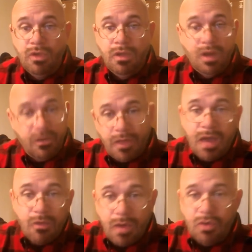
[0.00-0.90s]
And they fly
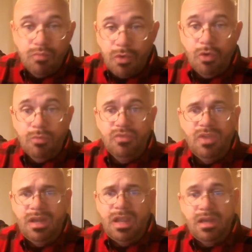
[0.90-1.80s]
around in brooms
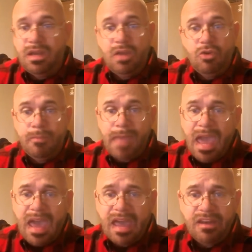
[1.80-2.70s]
and they're bad